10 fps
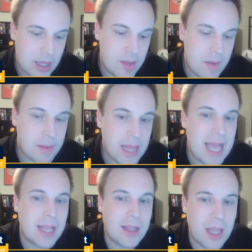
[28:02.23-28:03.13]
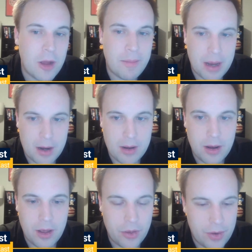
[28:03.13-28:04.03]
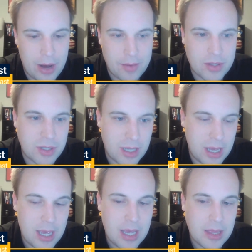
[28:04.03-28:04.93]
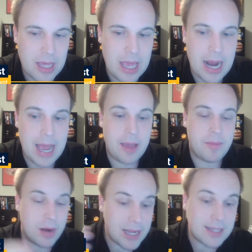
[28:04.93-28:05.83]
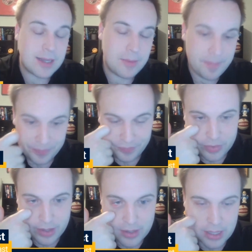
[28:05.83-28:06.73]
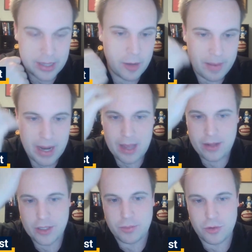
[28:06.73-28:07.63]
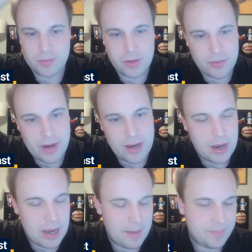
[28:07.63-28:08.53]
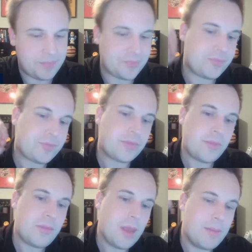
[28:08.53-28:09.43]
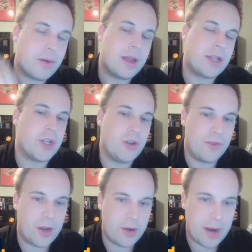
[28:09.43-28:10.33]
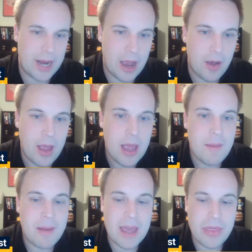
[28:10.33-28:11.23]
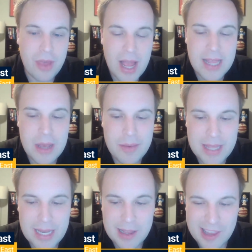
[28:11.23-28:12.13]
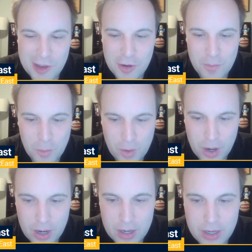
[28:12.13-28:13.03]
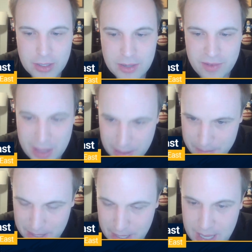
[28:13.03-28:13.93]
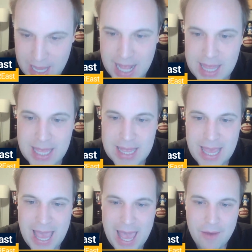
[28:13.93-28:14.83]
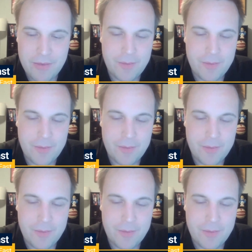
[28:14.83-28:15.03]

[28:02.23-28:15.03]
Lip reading: They've been playing a little better, although not recently, than I predicted. They're a little bit ahead of the sportsbook right prediction over under right now. But I thought they would lead a little more developy than they have.